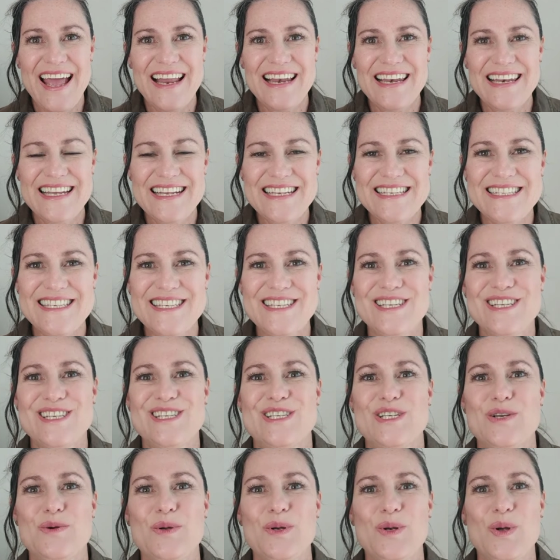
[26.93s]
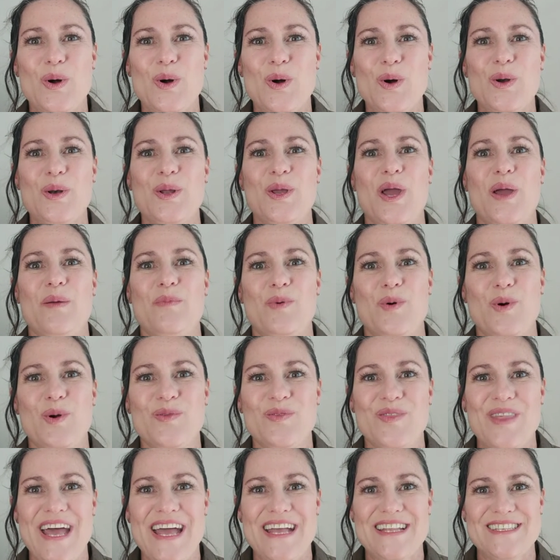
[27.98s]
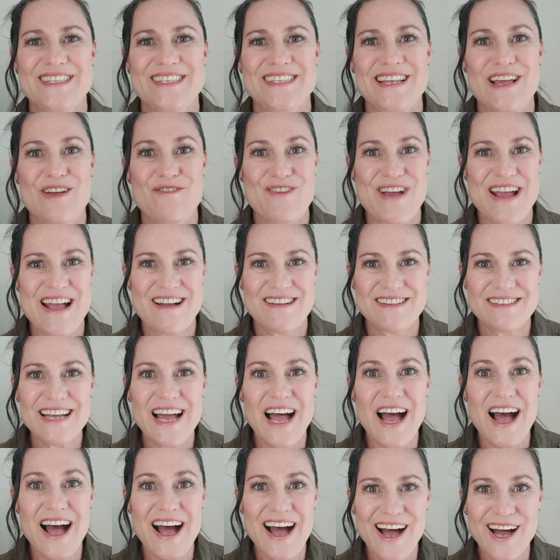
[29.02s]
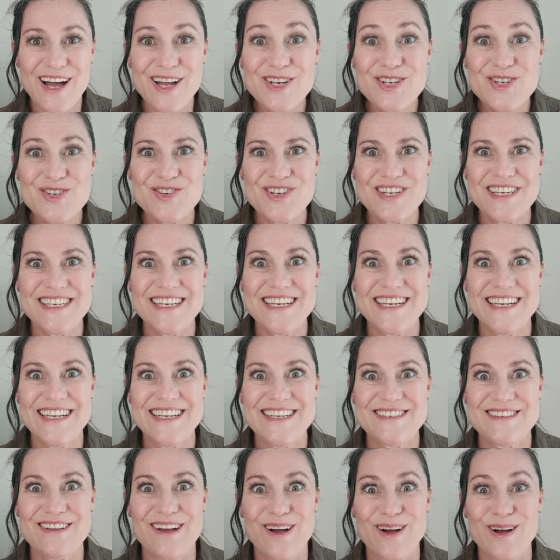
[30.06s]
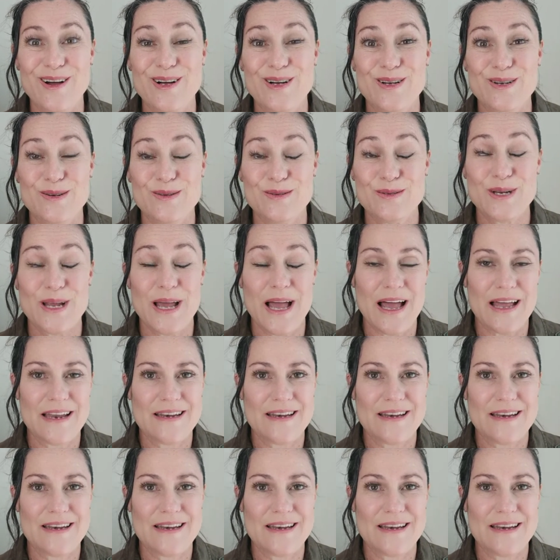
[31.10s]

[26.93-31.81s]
listened to an audiobook that's around 100 years old.